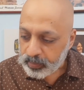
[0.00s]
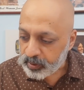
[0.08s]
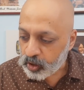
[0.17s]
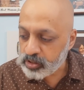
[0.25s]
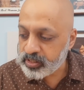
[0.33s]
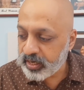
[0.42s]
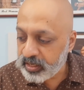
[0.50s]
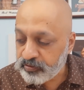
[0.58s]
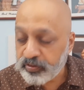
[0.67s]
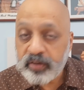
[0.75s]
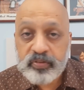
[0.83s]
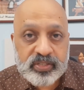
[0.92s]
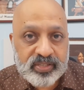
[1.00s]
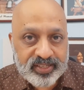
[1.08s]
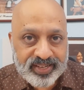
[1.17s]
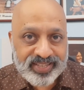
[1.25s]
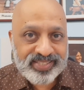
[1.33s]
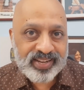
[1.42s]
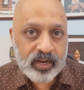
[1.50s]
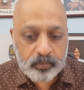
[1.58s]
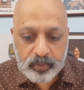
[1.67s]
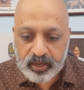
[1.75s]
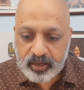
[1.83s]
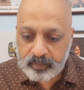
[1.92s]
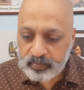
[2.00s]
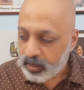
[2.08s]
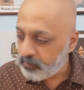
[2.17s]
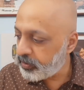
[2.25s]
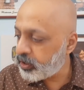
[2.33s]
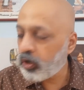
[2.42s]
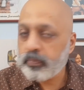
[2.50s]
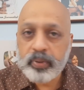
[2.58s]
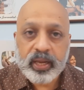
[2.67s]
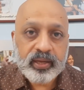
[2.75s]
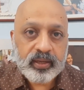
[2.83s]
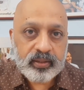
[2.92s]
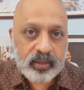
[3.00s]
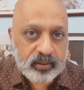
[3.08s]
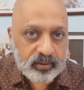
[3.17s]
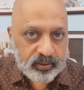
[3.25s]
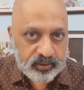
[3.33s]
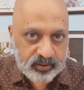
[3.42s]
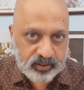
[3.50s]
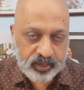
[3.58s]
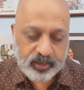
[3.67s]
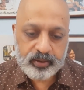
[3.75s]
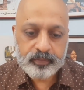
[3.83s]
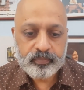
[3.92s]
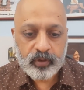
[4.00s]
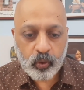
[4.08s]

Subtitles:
because it favors the textile making without breaking the thread.